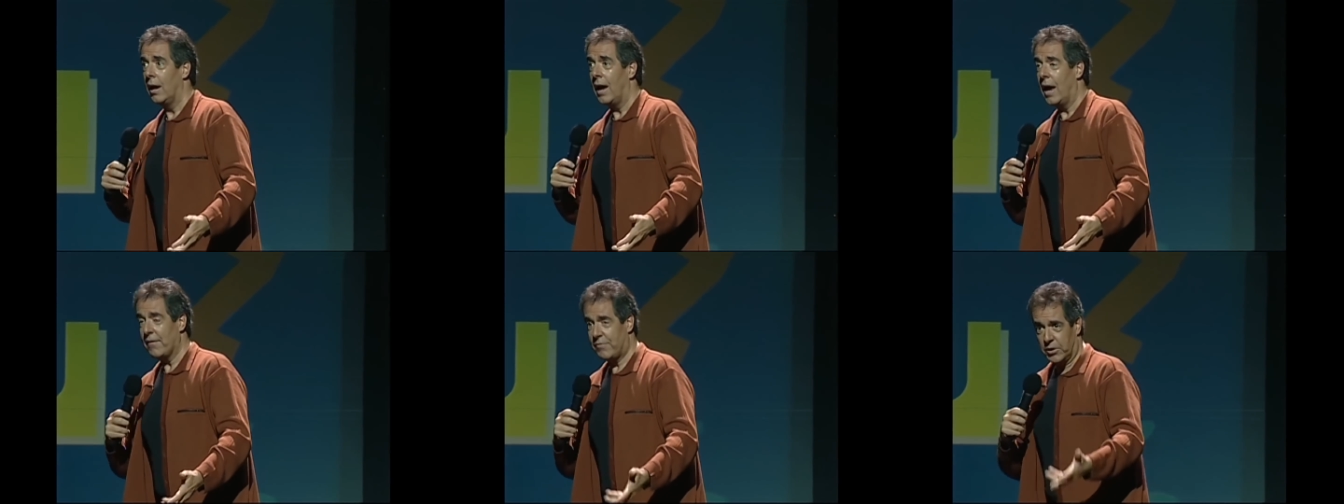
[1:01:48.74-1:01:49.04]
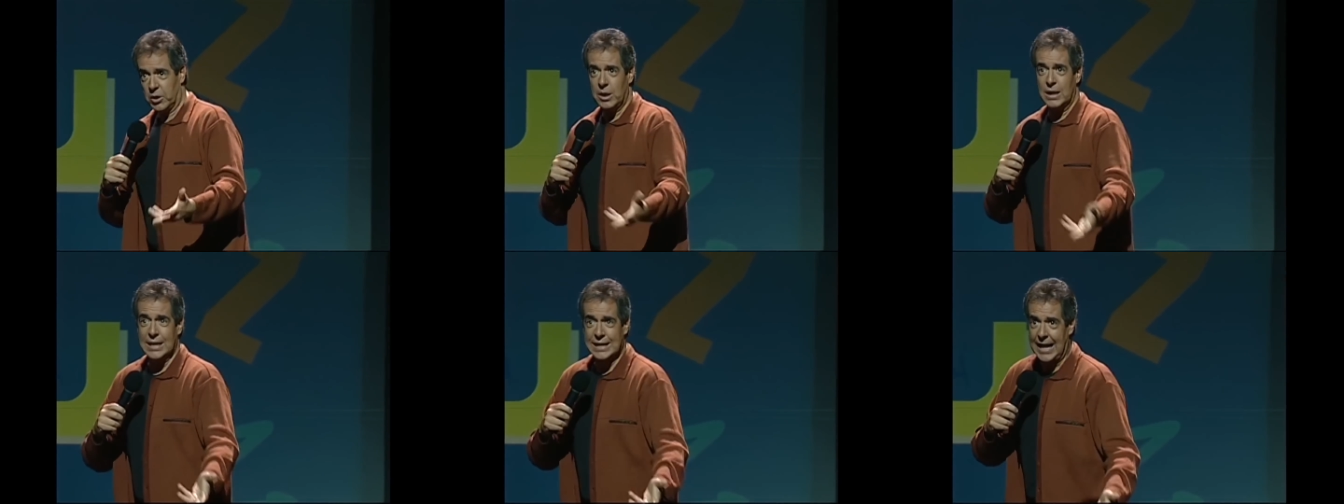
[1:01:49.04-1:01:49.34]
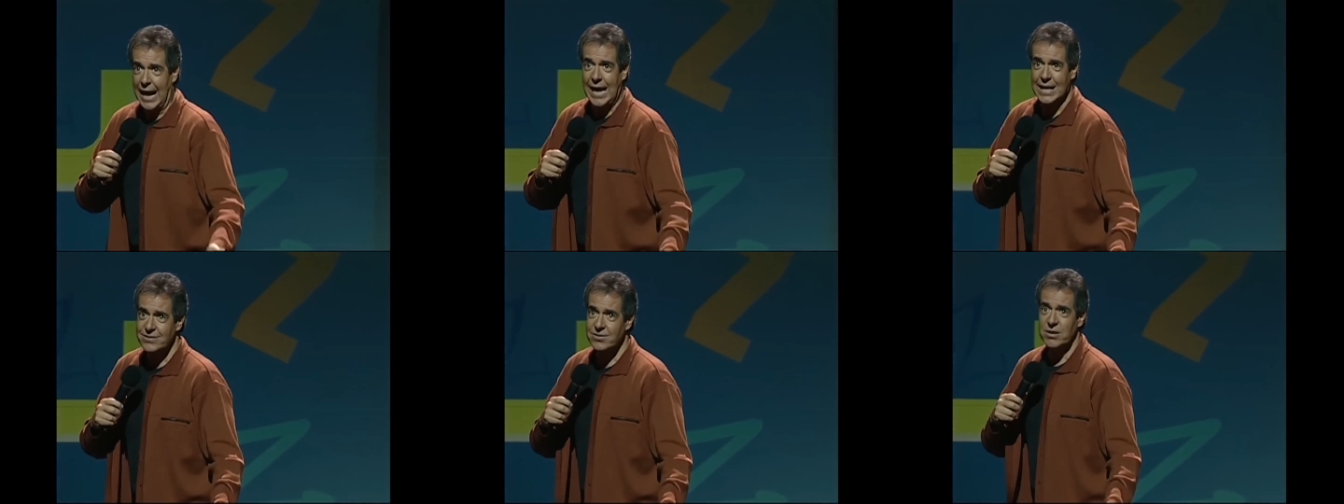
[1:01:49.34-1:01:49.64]
if you're going to
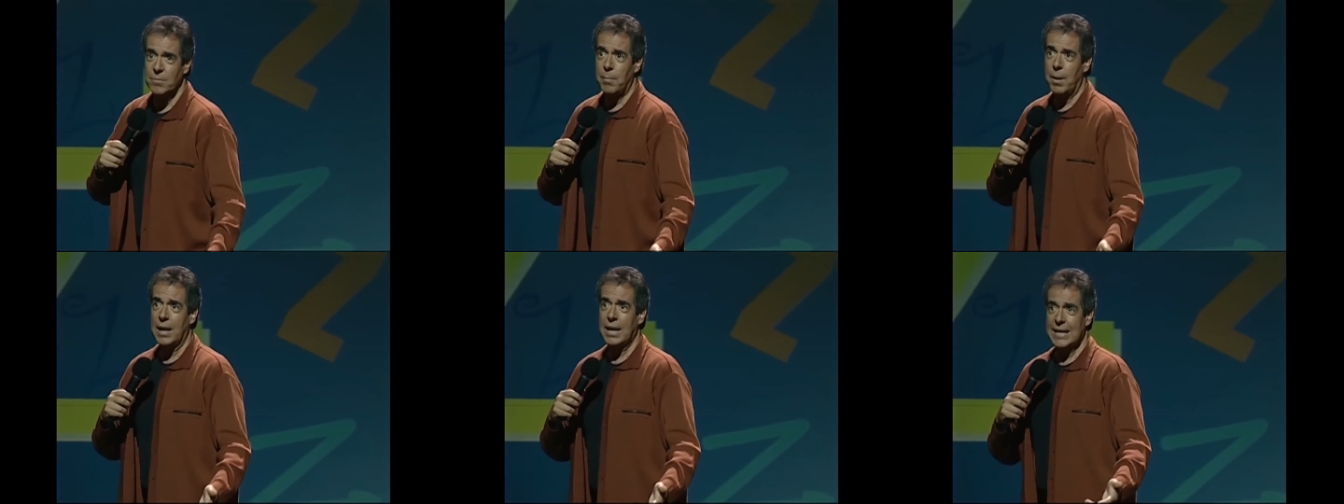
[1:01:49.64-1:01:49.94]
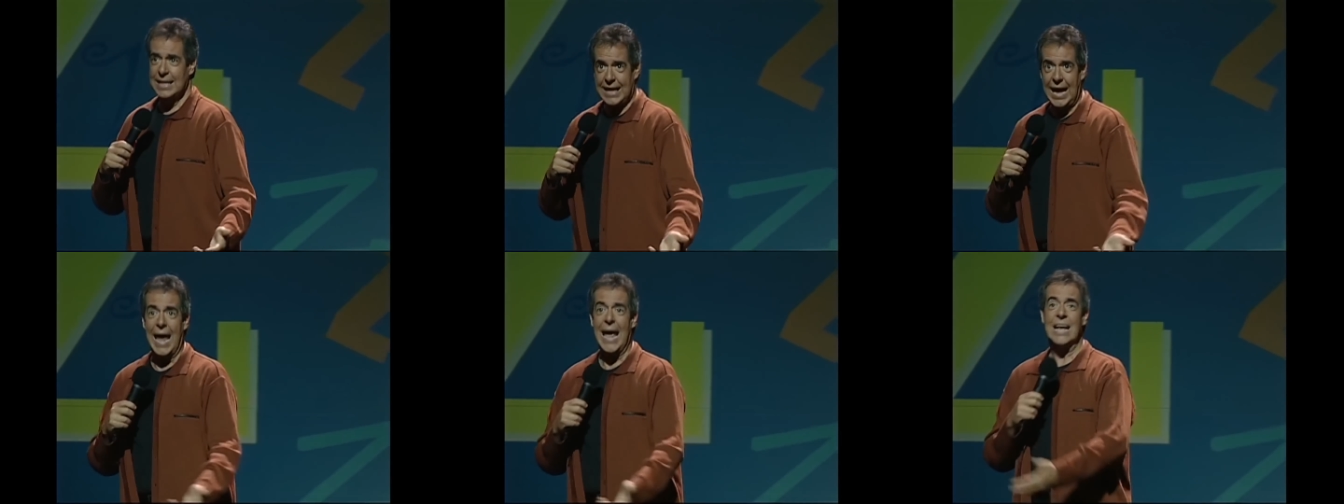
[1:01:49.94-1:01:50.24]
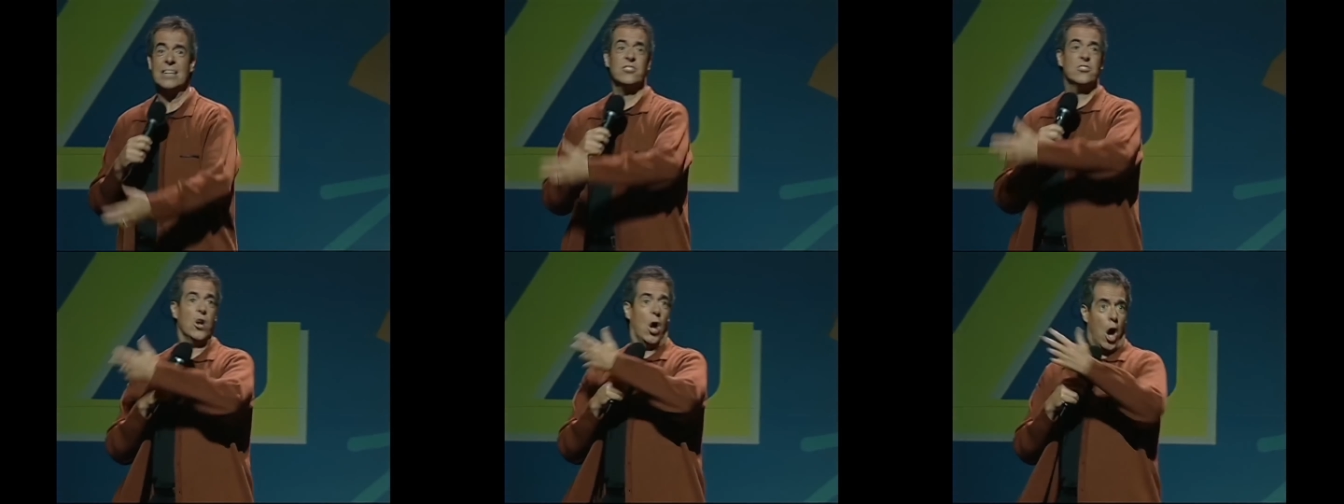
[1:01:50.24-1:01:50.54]
cast somebody,
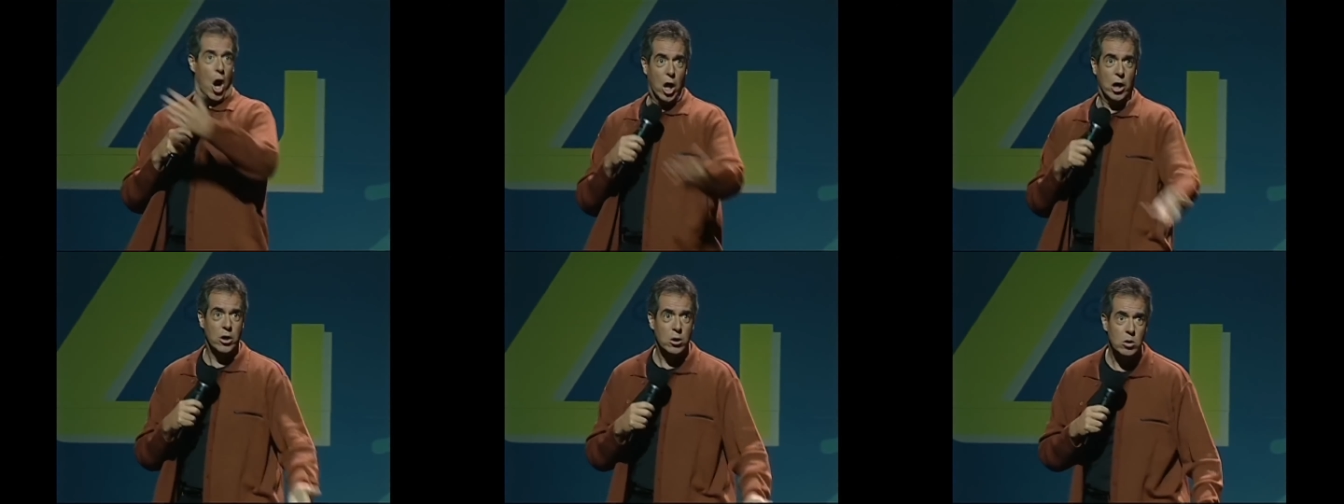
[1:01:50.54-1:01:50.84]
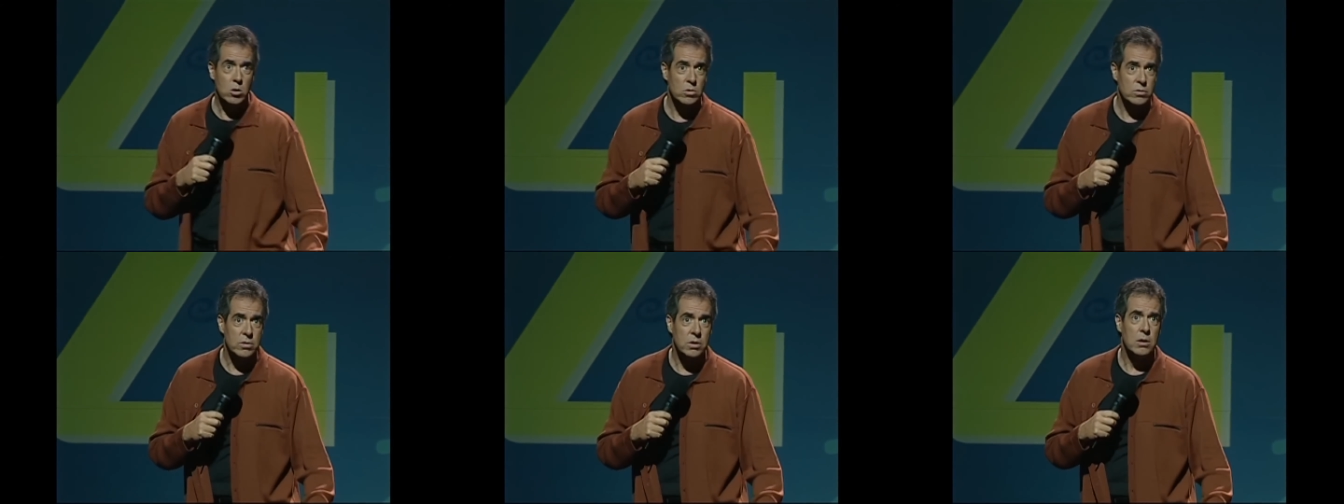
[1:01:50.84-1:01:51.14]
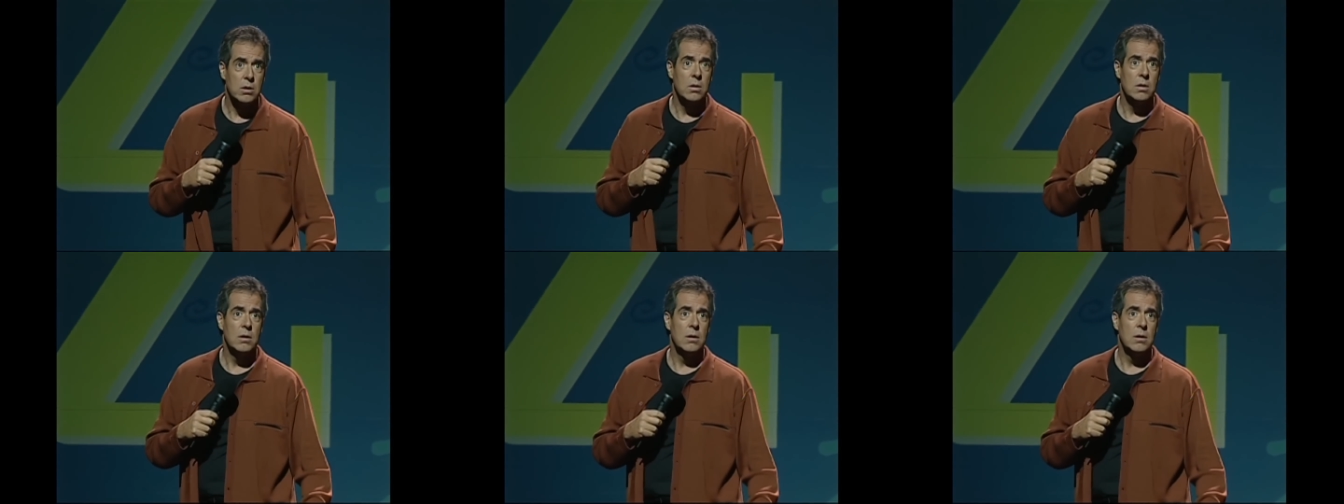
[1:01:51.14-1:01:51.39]
cast Arnold.